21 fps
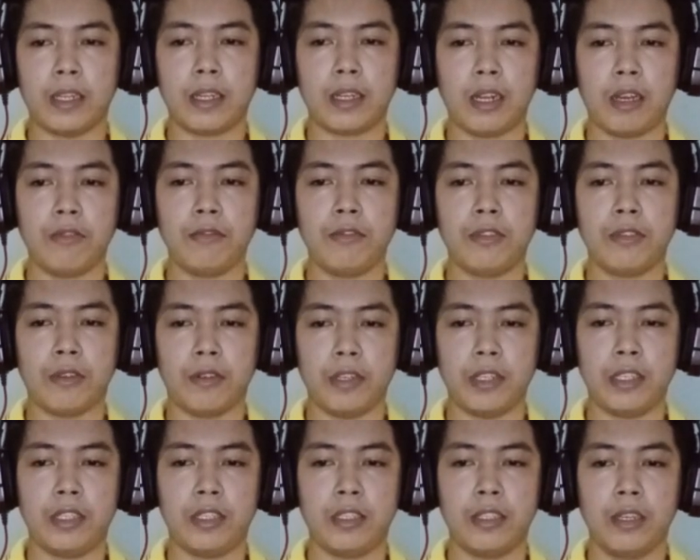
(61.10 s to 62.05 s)
and cloud
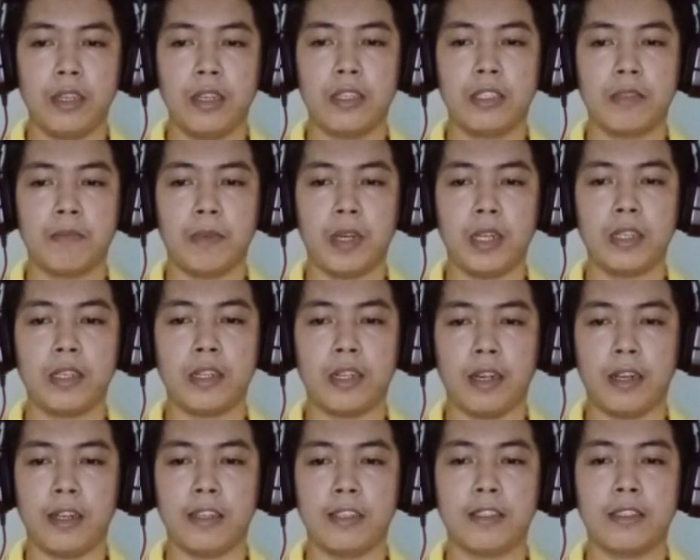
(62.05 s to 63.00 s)
storage, smart
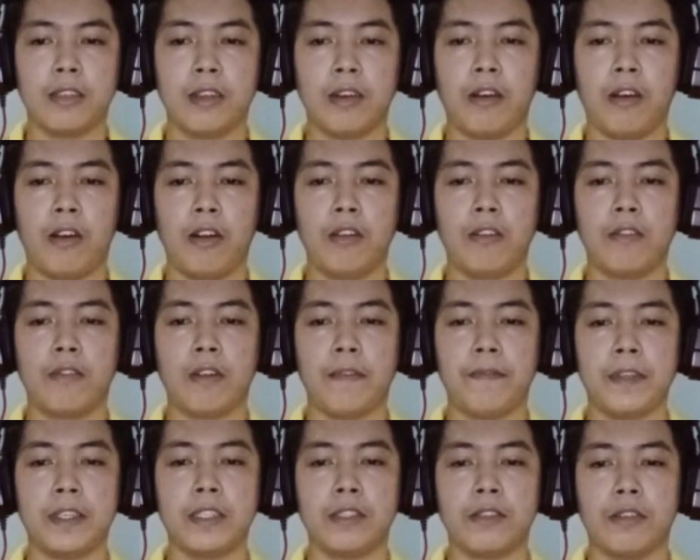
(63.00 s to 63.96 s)
cards,
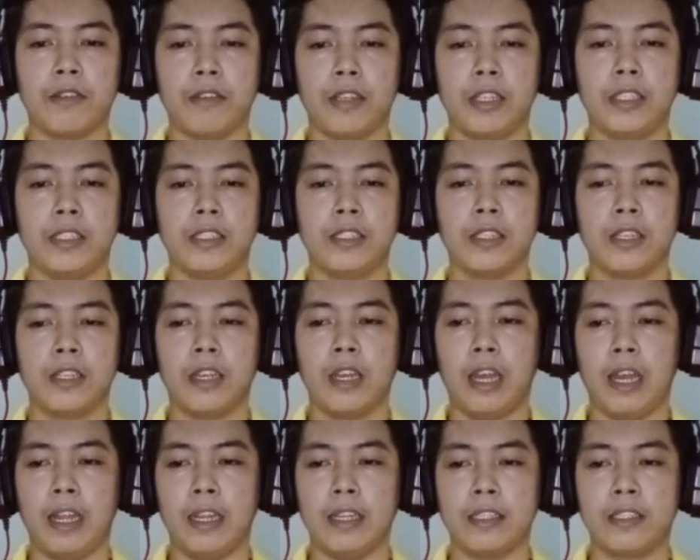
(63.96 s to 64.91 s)
holographic storage,
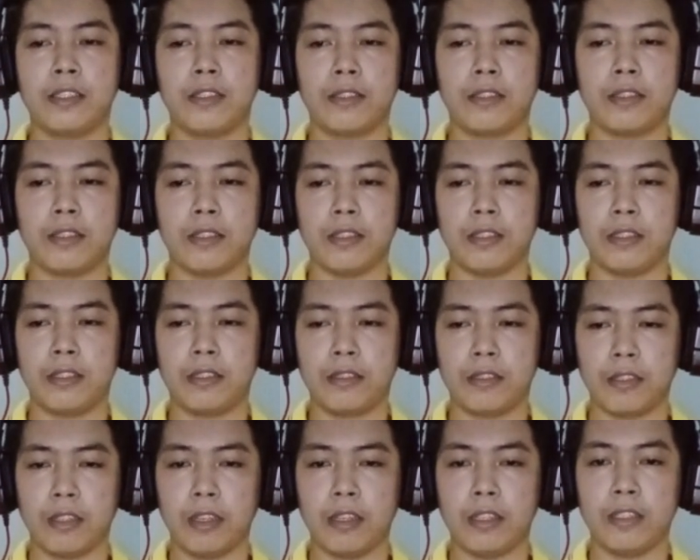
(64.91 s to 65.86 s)
and
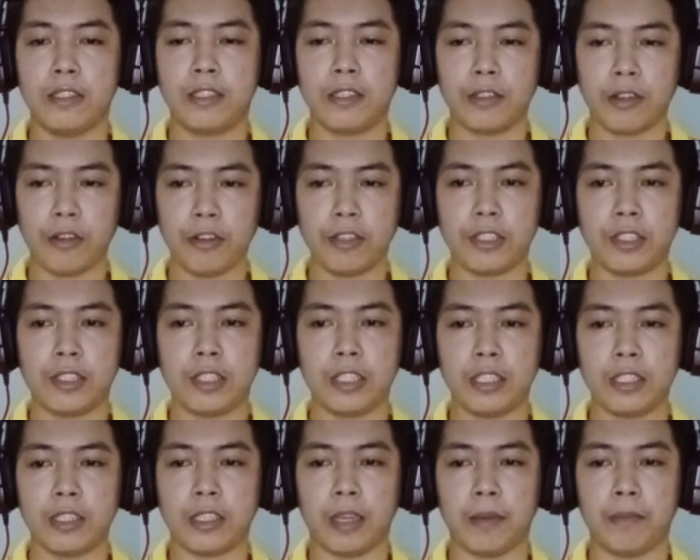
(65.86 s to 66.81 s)
storage
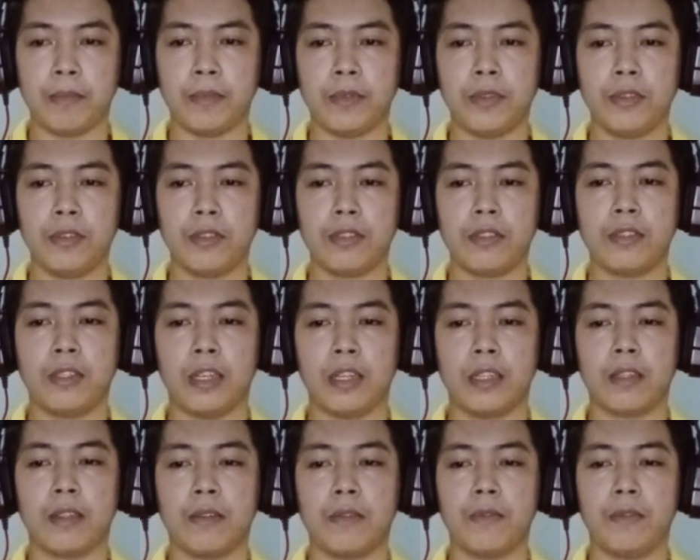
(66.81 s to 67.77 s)
system
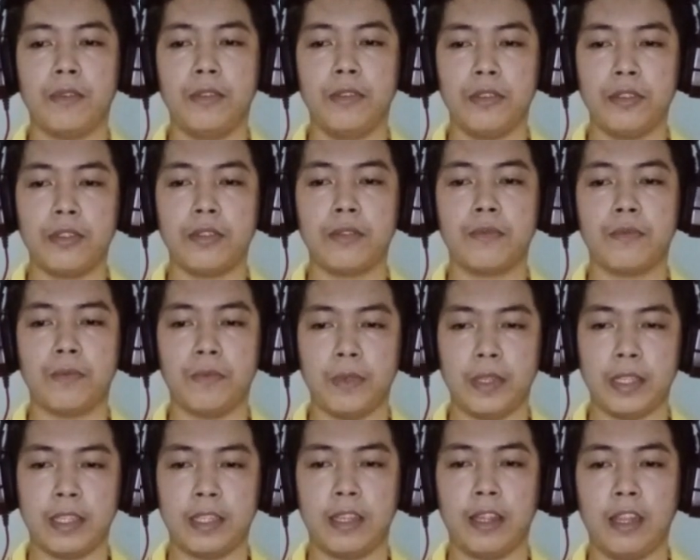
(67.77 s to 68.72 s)
used
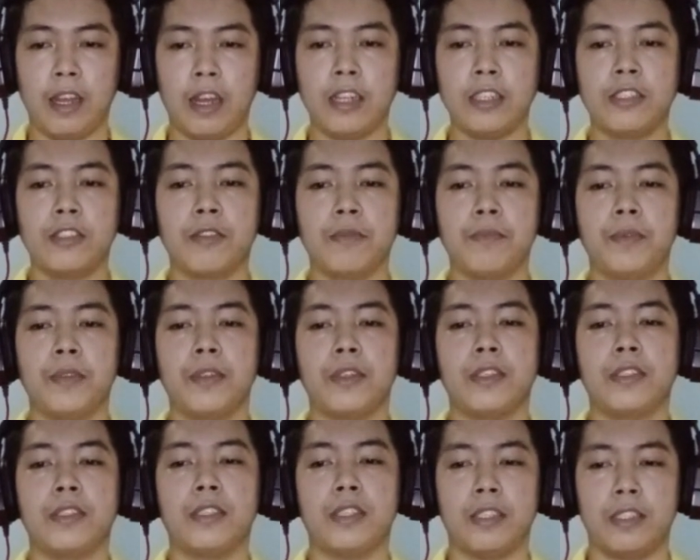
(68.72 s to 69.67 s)
with large
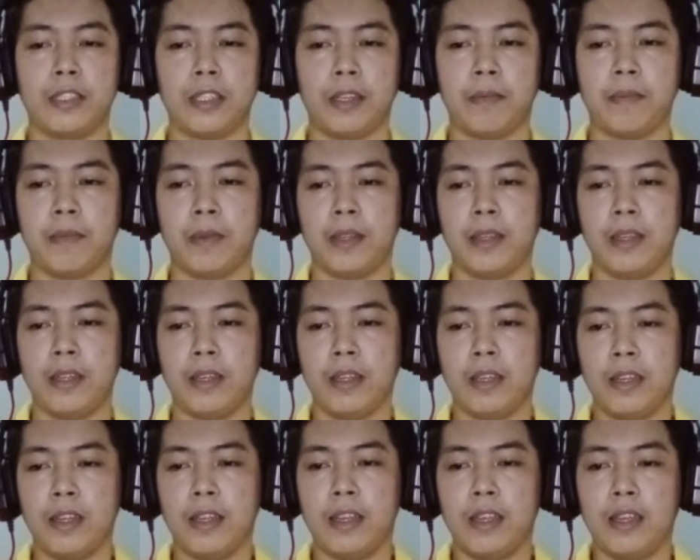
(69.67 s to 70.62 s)
computer system.
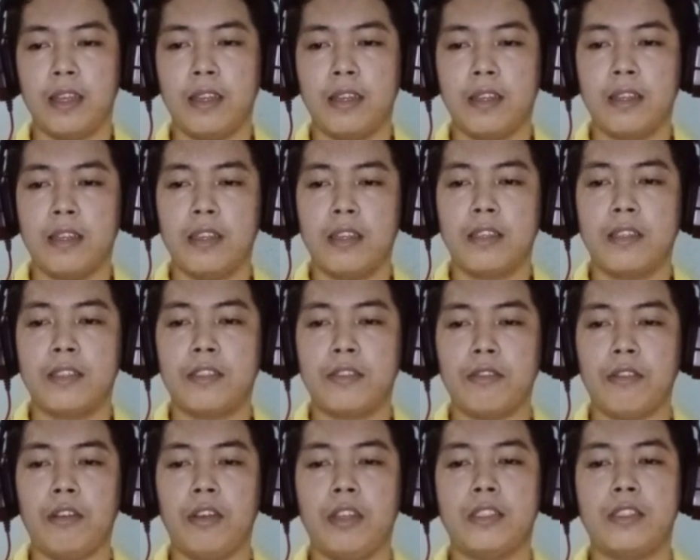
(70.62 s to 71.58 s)

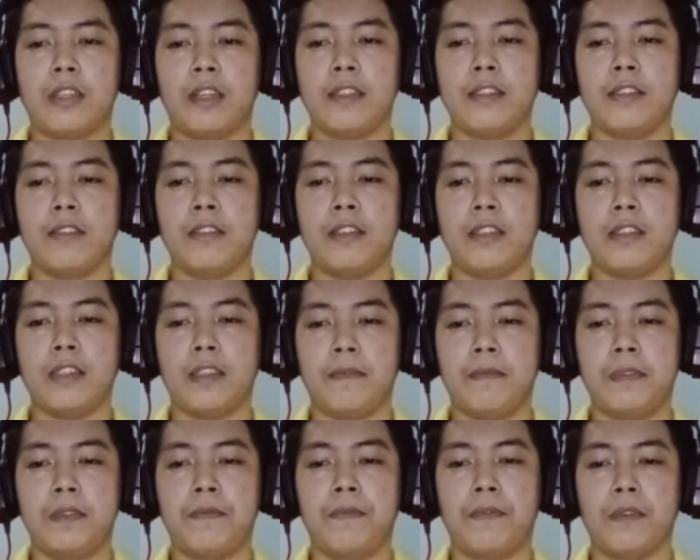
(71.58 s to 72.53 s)
Storage
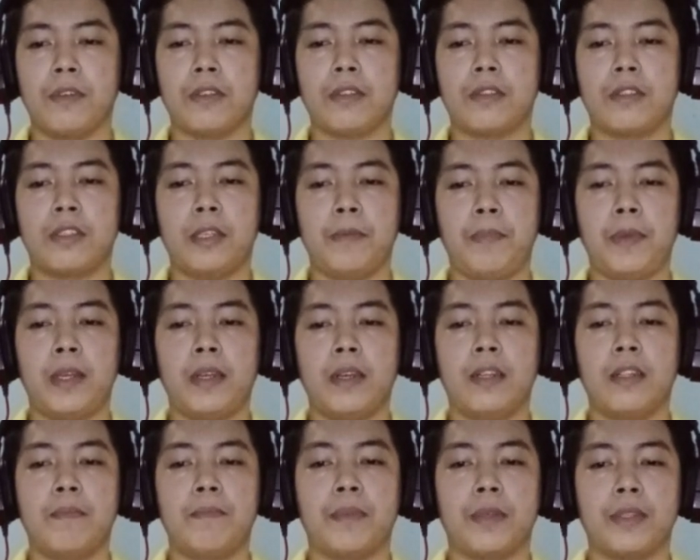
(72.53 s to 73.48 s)
alternatives for
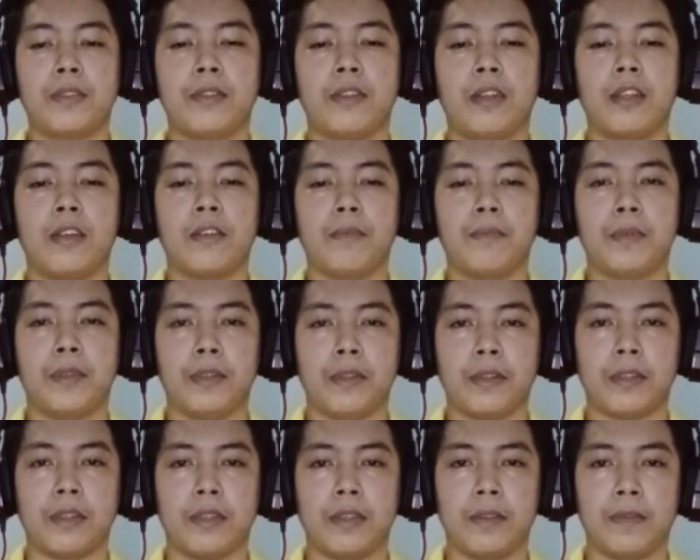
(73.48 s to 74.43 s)
typical personal
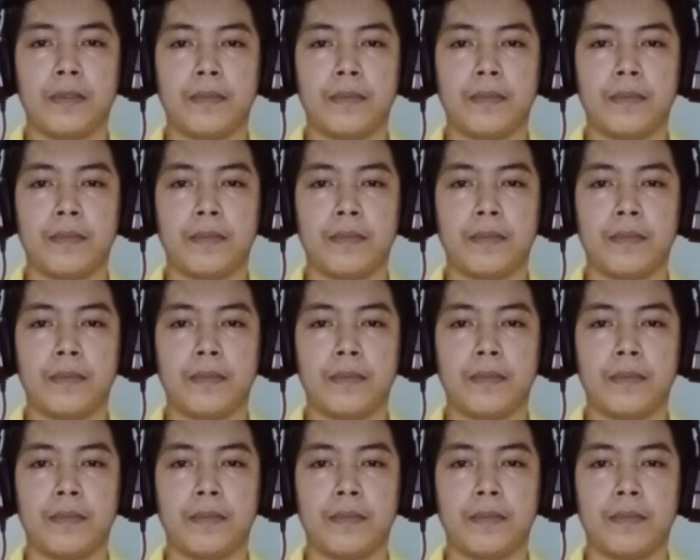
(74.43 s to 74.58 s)
computer.